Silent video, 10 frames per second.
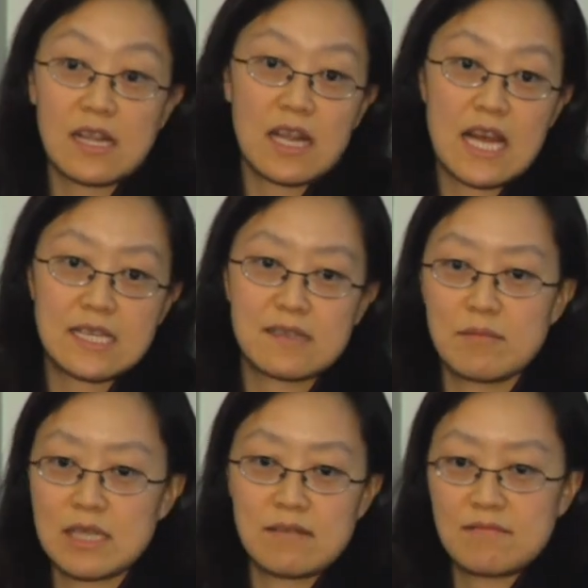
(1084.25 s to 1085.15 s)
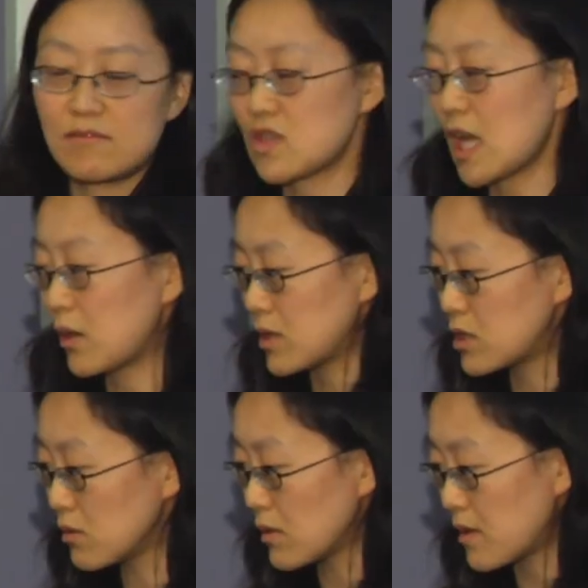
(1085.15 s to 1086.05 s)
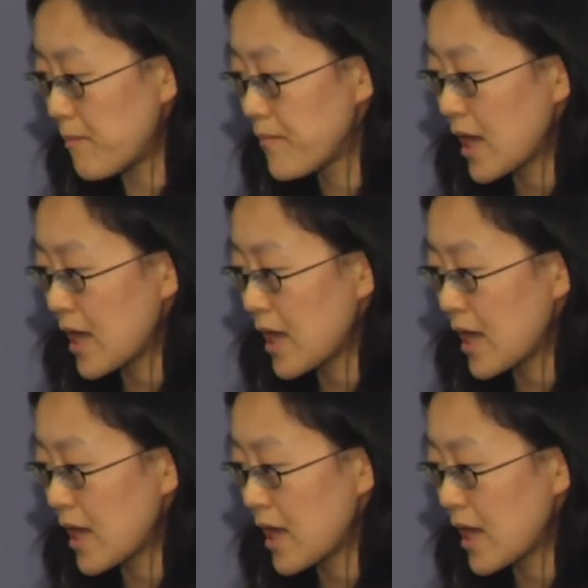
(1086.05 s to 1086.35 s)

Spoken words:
analyze them and decide what to do with them.